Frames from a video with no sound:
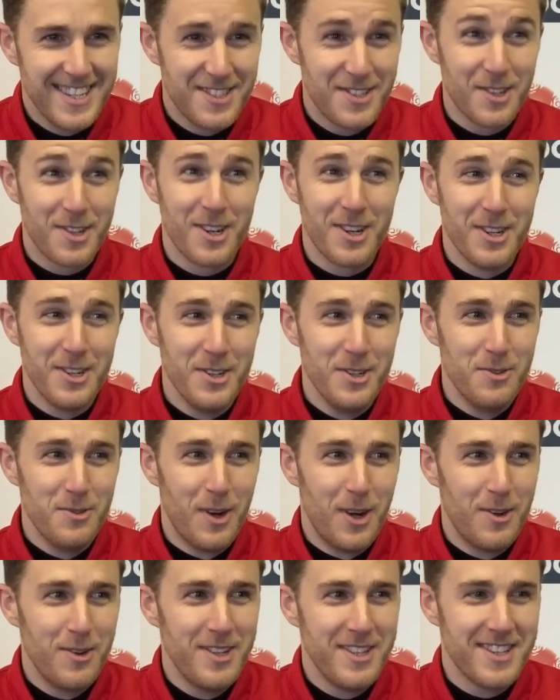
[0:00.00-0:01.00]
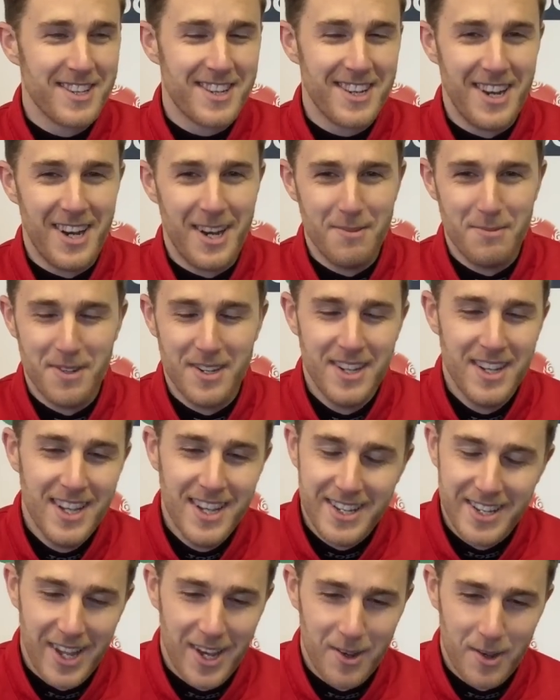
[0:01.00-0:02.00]
took on a new role in the car. But
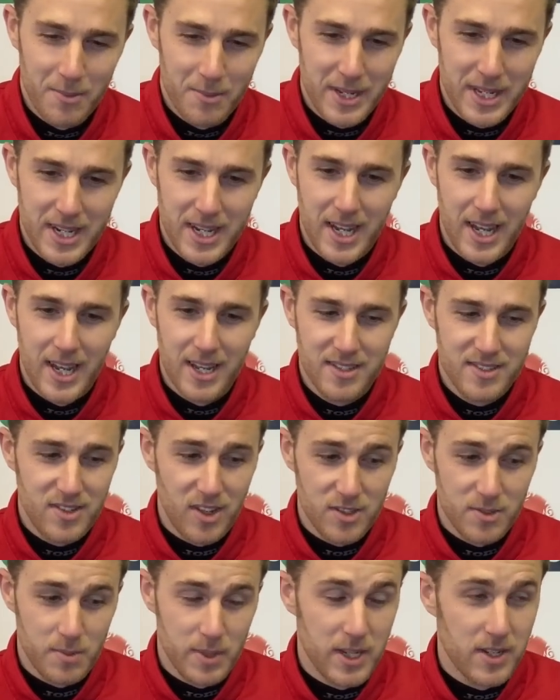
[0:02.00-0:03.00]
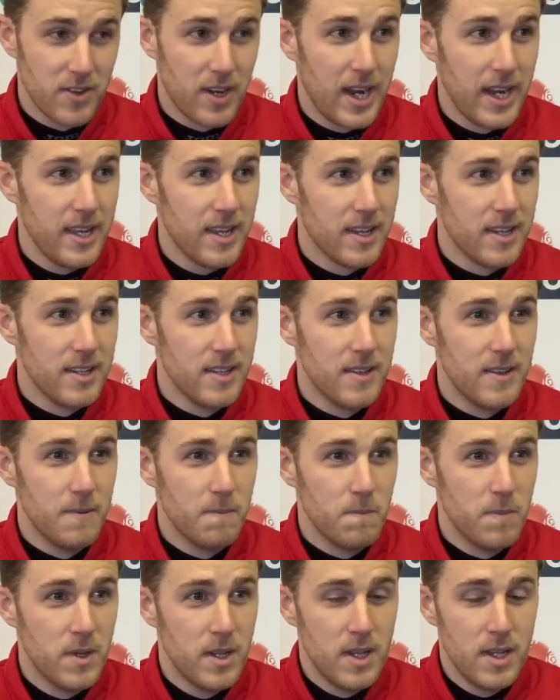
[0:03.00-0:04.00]
no, I mean, Stoz's been great,
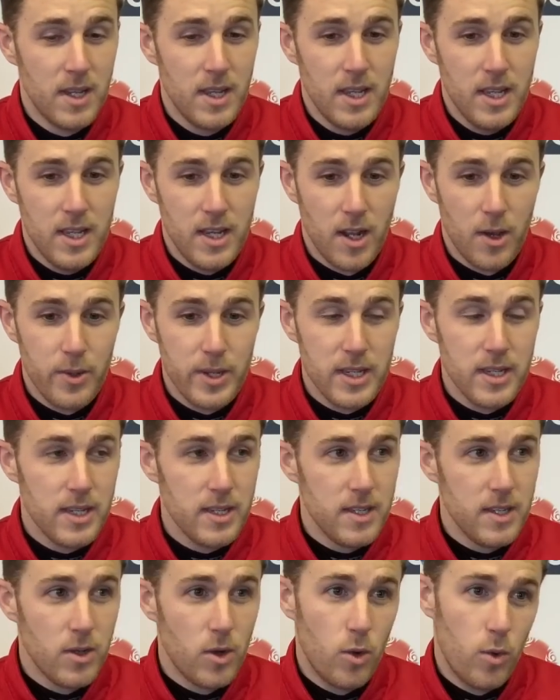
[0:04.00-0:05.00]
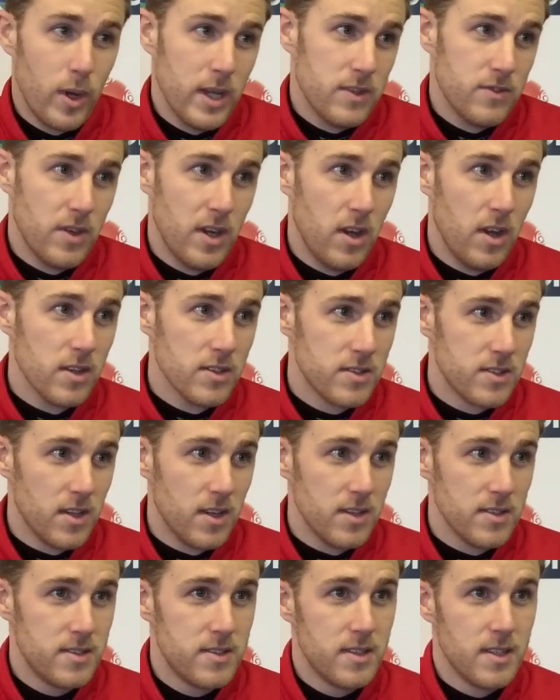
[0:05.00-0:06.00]
and he always rely on
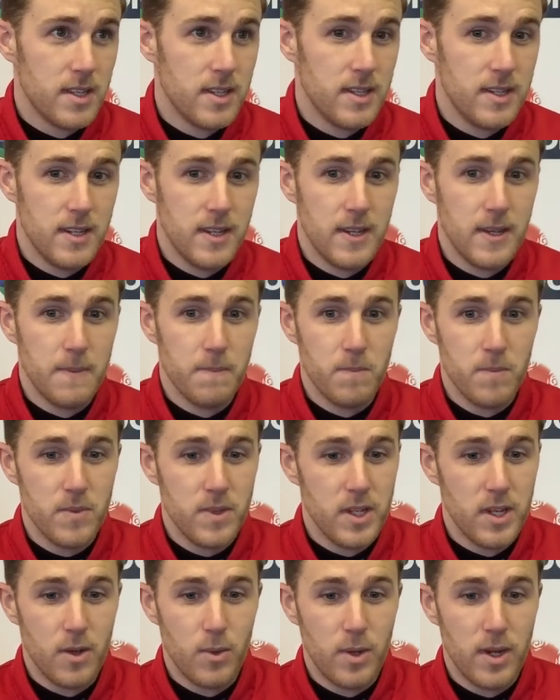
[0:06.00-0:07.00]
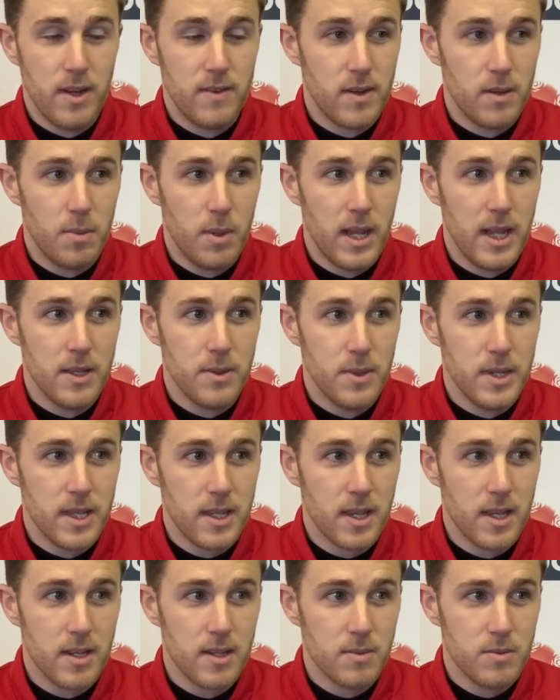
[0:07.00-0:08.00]
Stoz, and wherever I play the
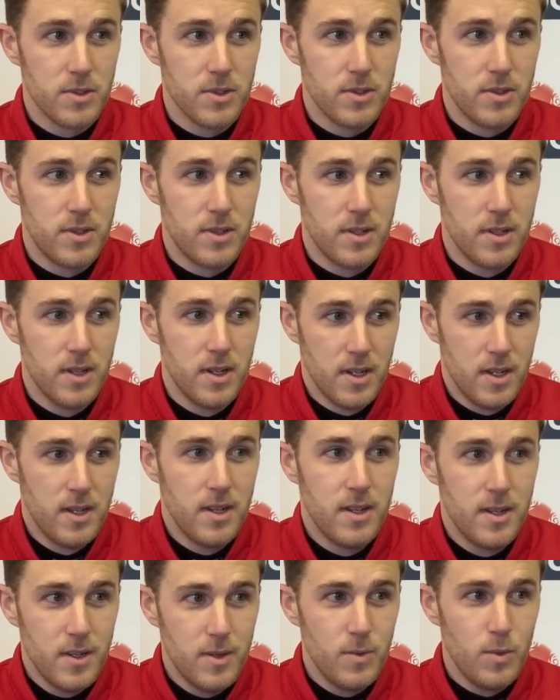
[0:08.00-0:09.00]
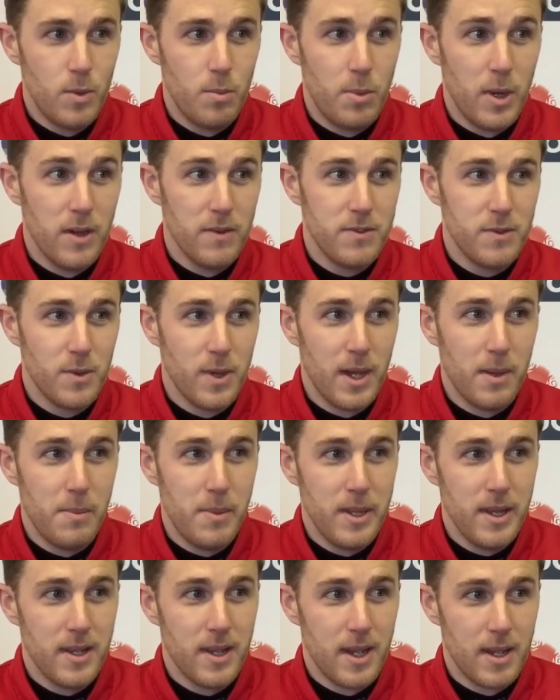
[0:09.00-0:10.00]
weekend, I'm sure we'll both do our
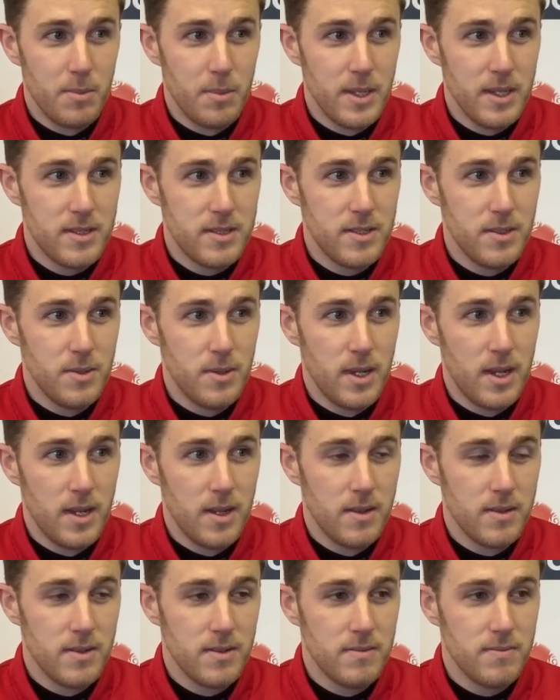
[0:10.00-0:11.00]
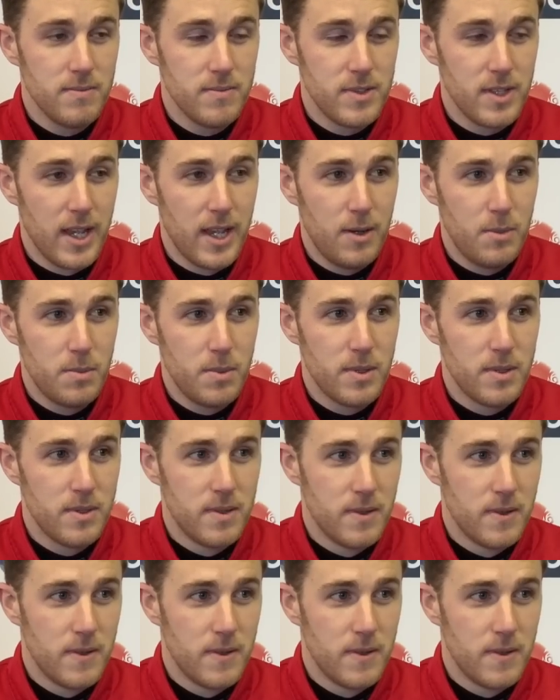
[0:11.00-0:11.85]
bit to help.